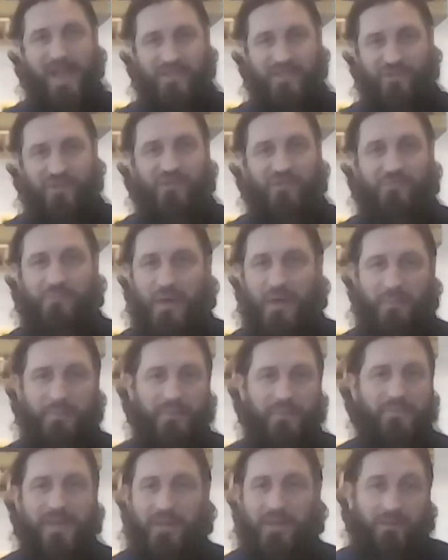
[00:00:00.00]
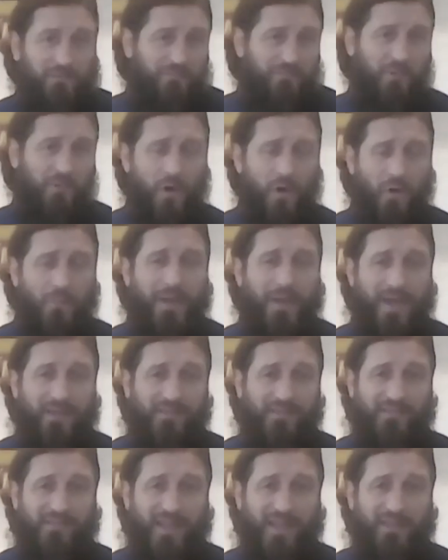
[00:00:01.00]
and you can just pop it, make it all back
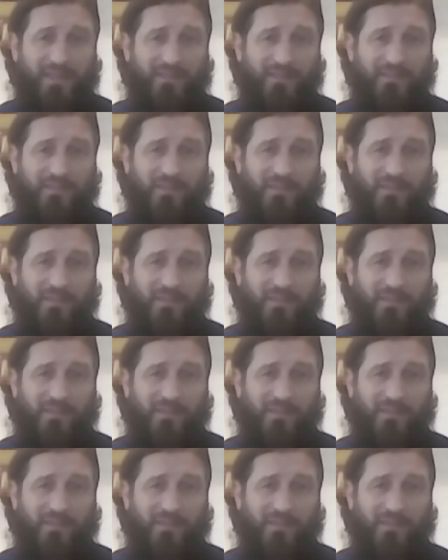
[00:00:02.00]
to stainless.